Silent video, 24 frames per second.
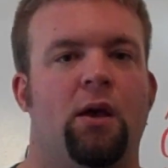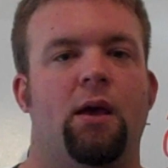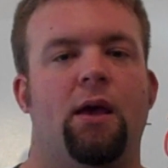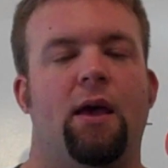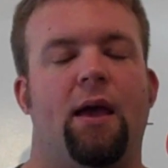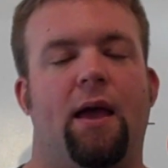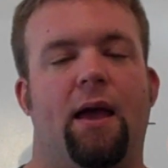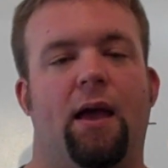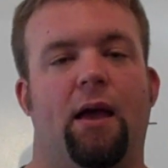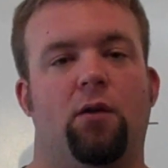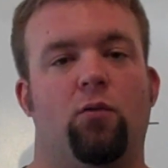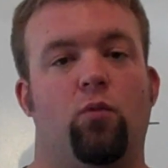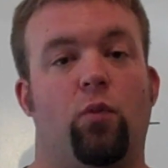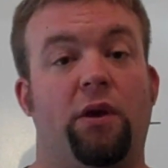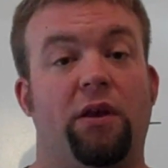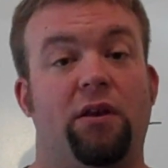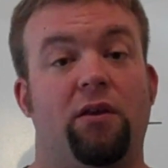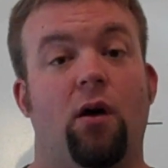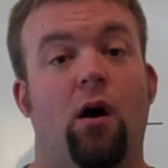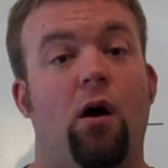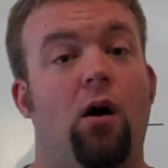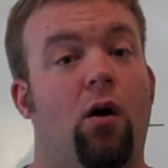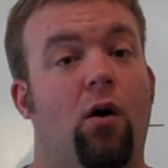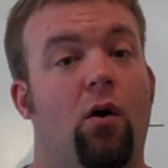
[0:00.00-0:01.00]
and we
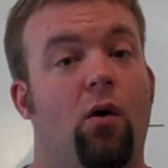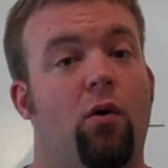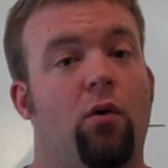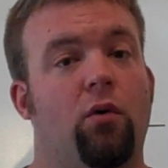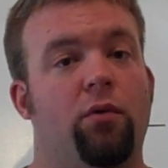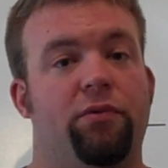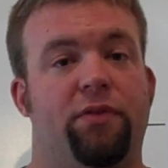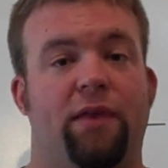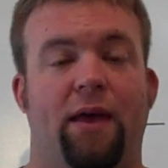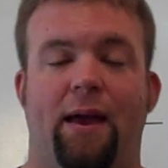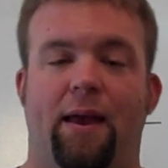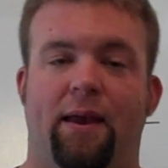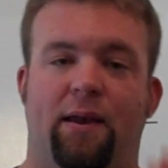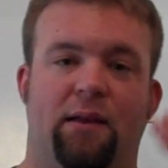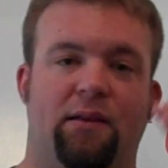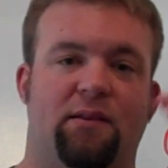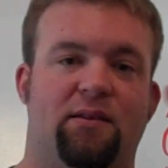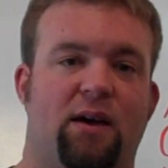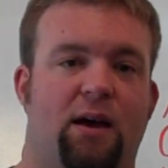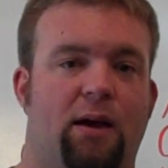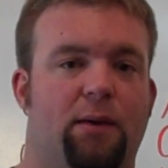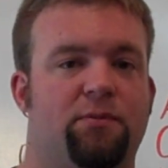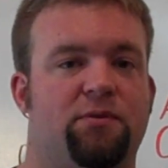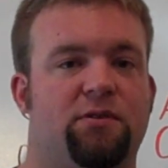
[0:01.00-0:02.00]
know that
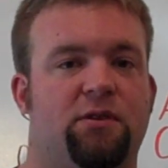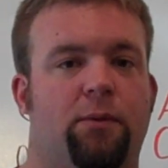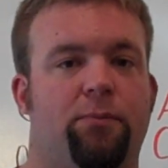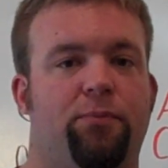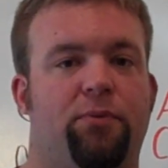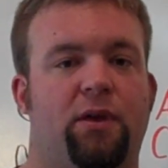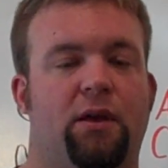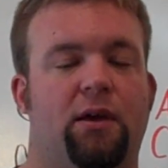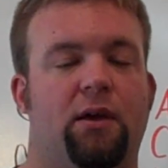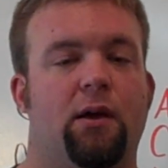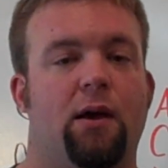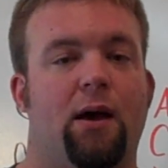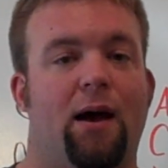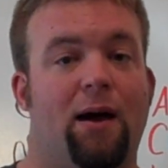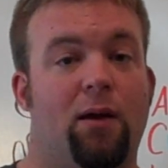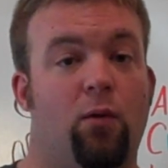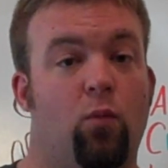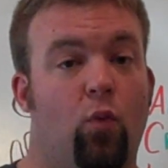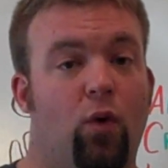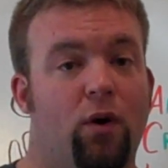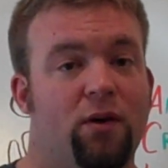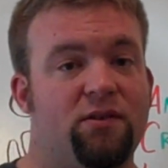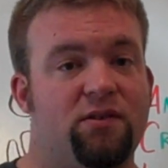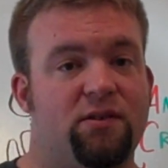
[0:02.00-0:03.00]
anytime something on
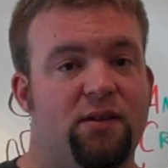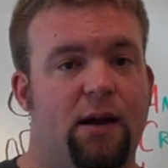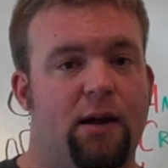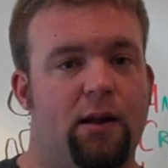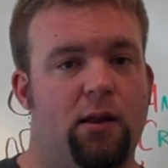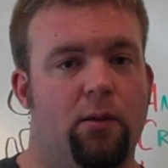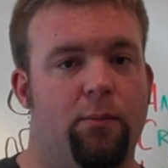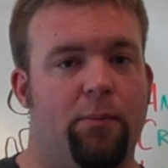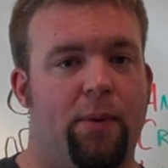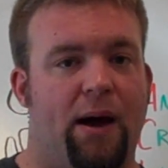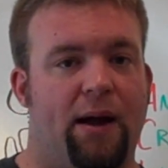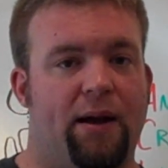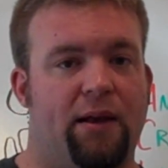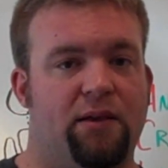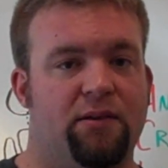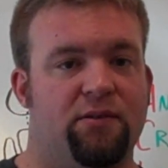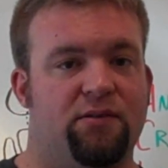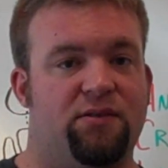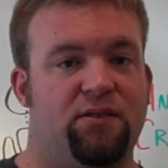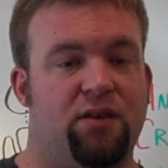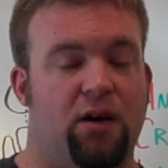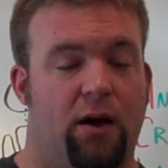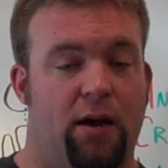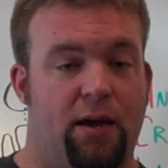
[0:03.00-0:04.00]
one side of the body
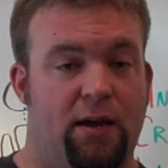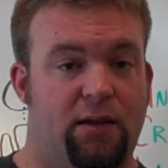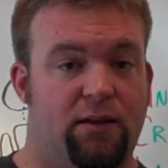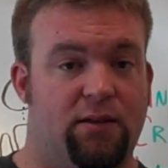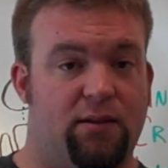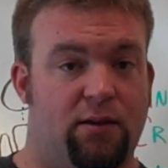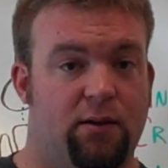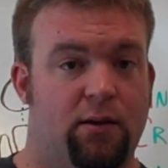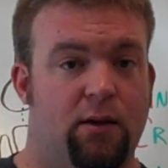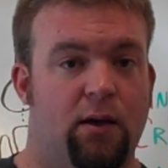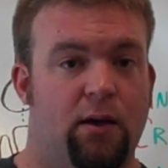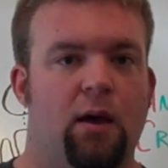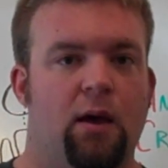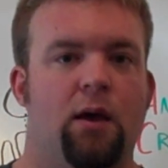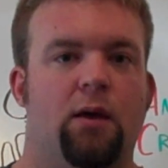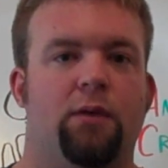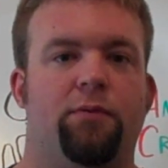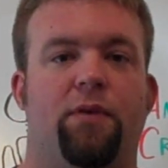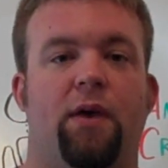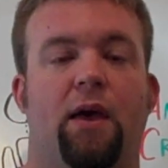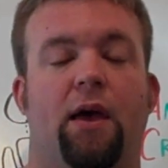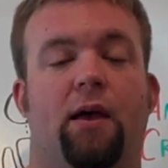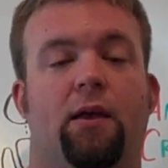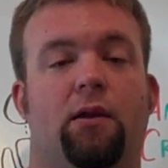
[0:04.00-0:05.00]
is tight,
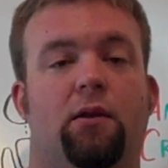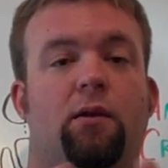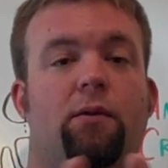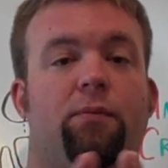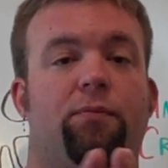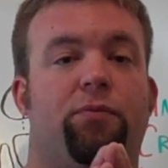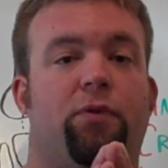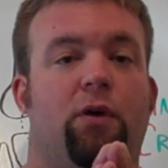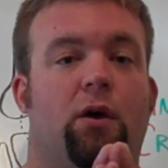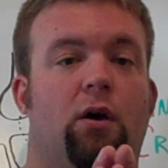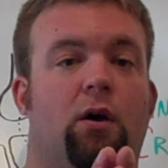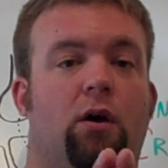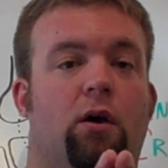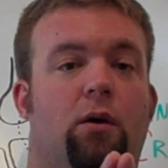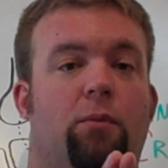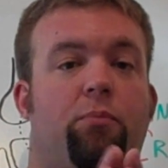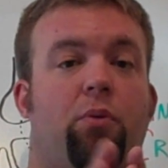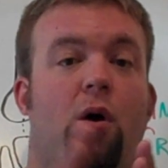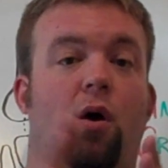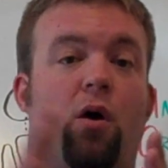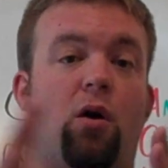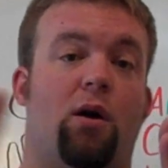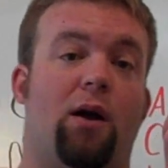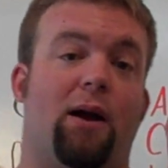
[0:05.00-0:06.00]
then the
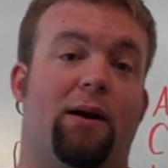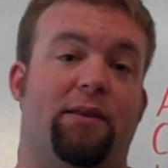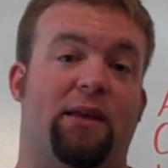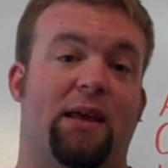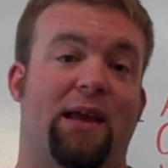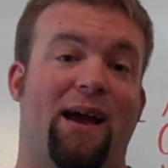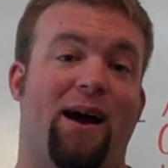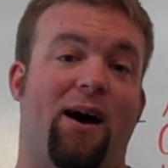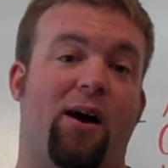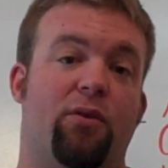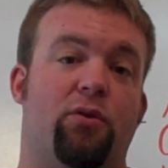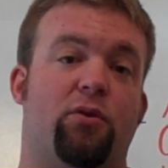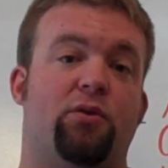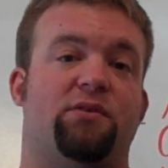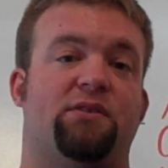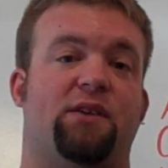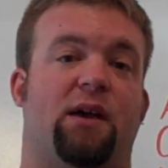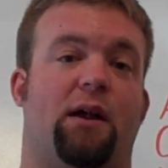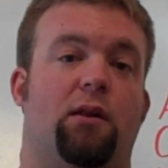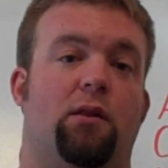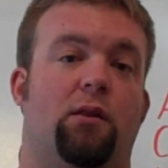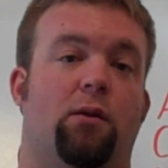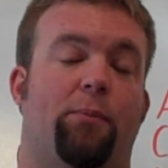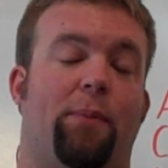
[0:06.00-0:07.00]
part on the other
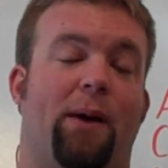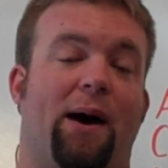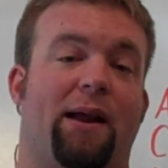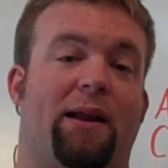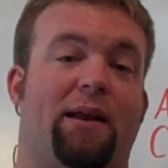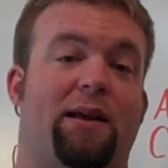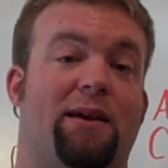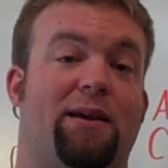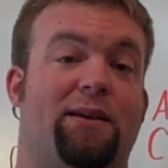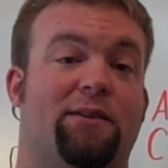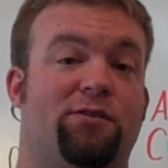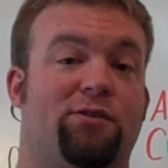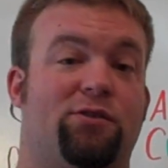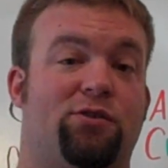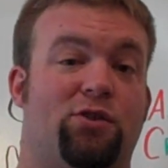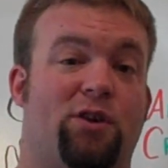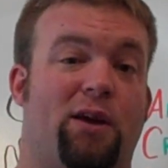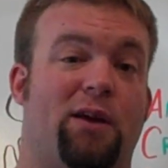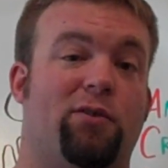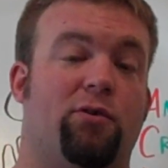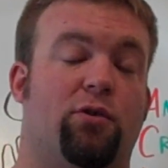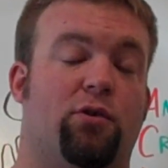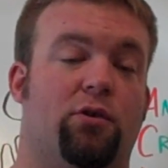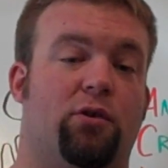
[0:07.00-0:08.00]
side of the body is
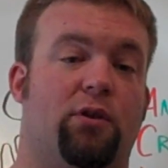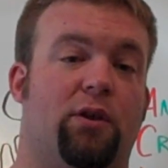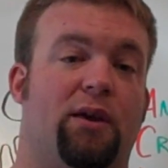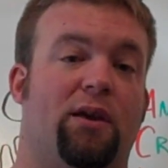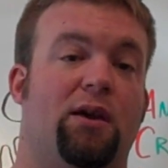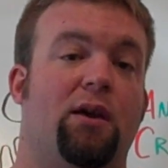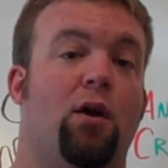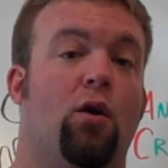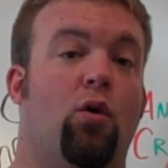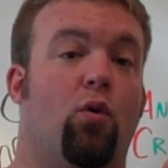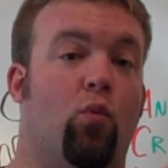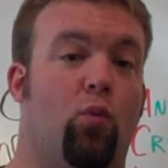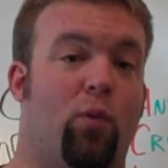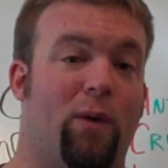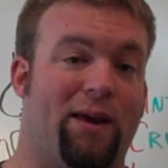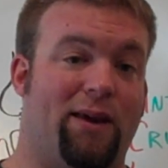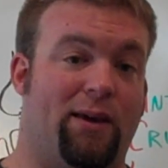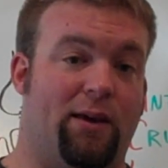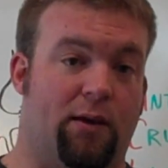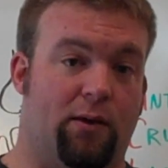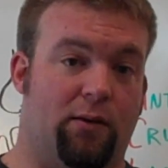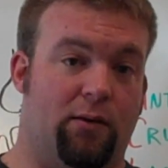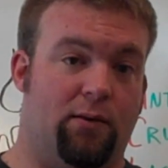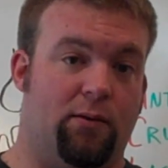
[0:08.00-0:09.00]
generally
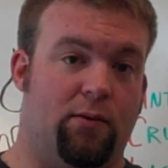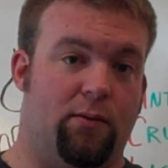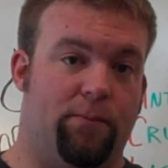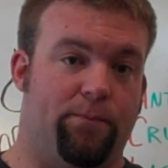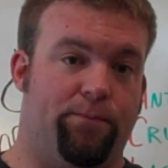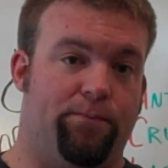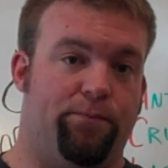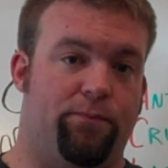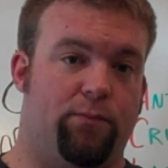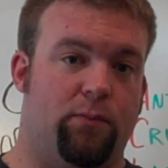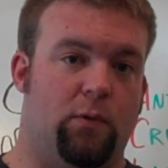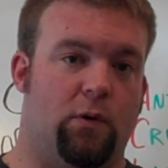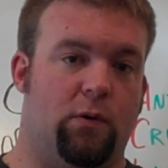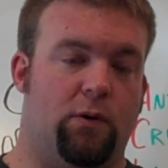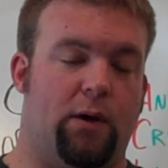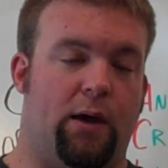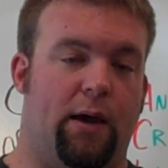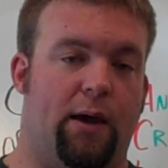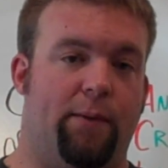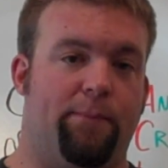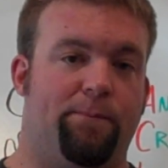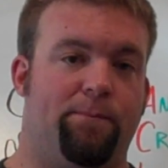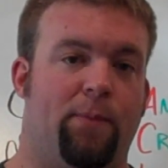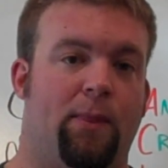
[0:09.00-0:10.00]
weakened,
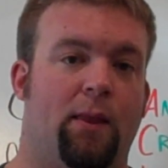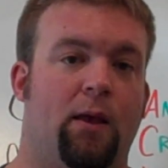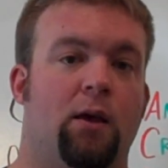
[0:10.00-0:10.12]
okay?